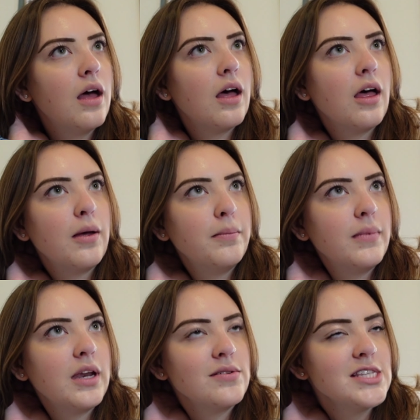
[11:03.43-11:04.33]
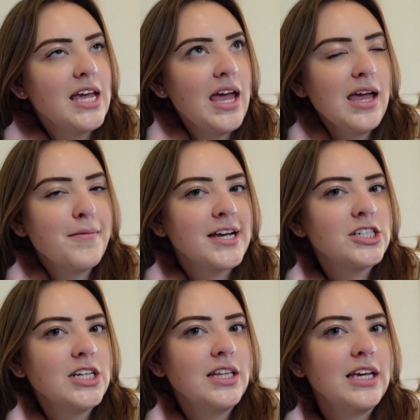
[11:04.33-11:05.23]
And I was like, hey, I'm
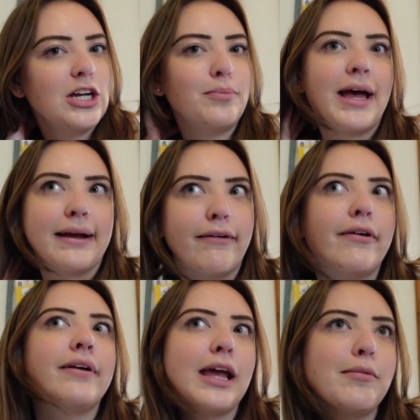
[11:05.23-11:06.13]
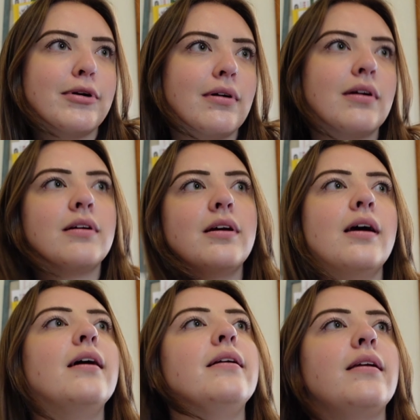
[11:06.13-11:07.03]
actually like your backyard neighbor.
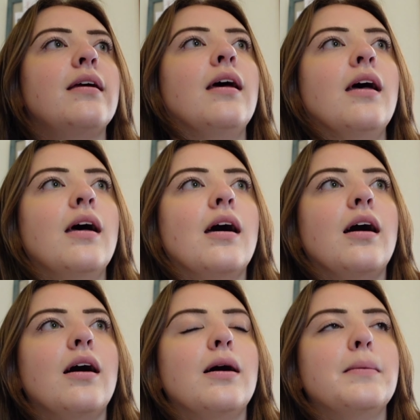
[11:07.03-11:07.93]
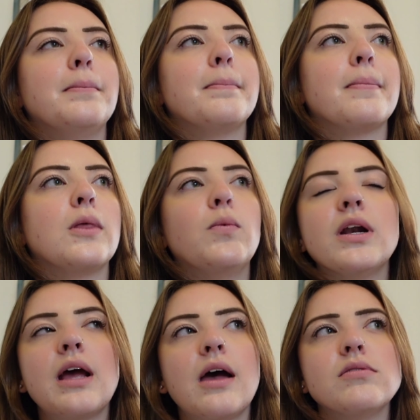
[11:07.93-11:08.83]
And
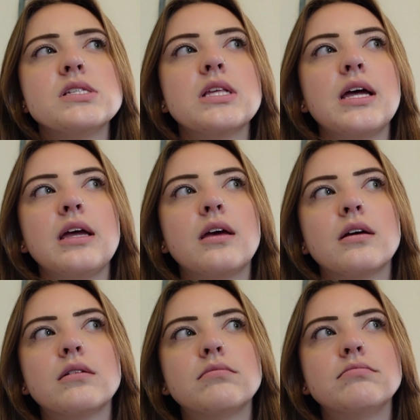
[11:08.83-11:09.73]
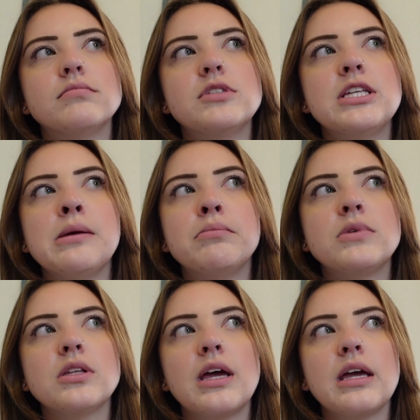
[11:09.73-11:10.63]
one guy was like,
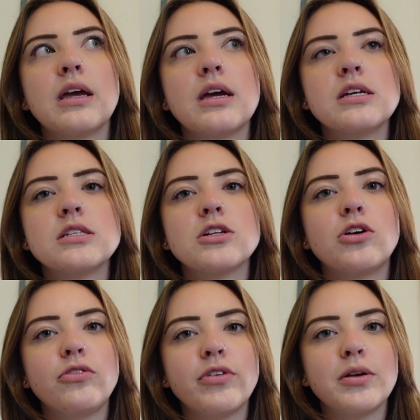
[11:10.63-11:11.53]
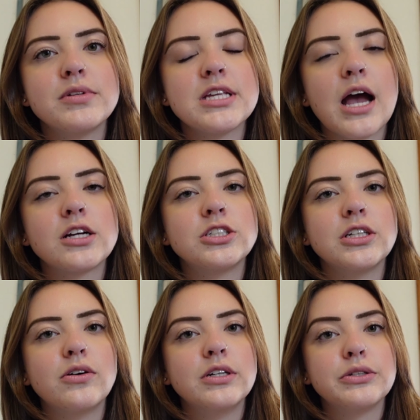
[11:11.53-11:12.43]
seemed like his girlfriend was
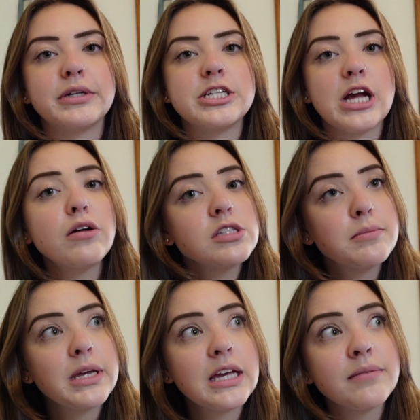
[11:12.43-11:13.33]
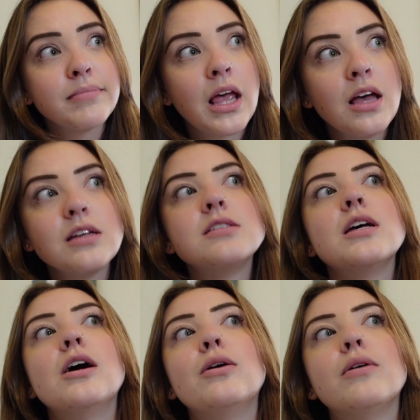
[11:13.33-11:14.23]
actually going to reach out to me.
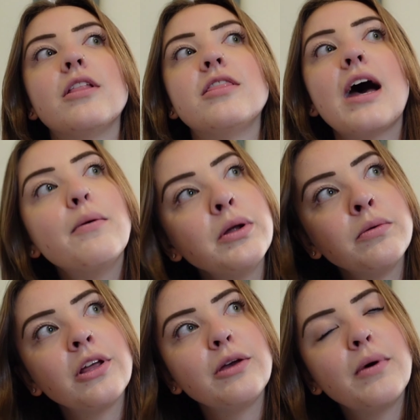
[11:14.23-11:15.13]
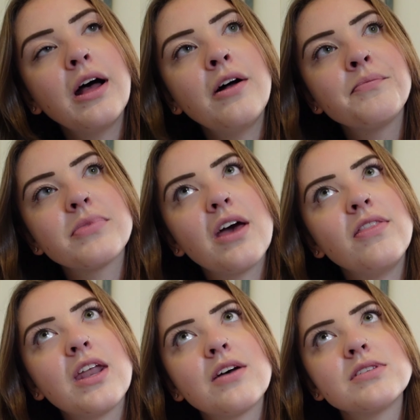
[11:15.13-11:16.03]
So that went really well.
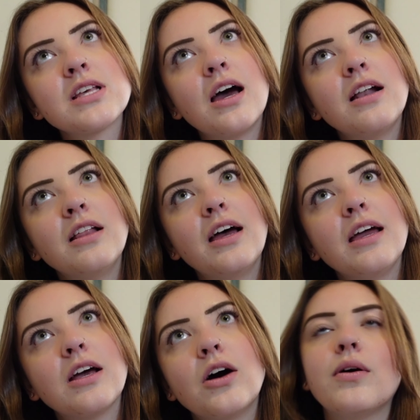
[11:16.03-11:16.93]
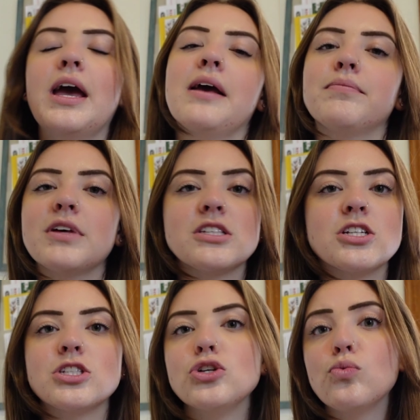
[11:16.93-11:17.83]
And then I was kind of like, okay, let's
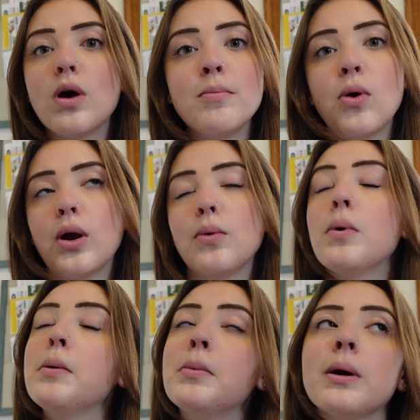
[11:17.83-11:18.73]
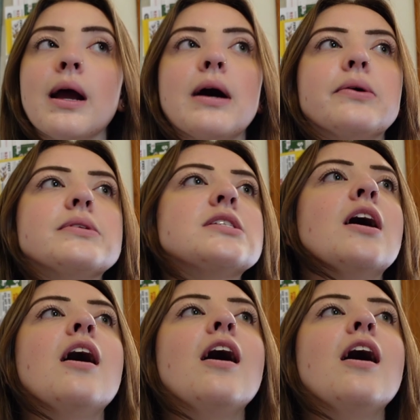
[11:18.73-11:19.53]
just do one more house.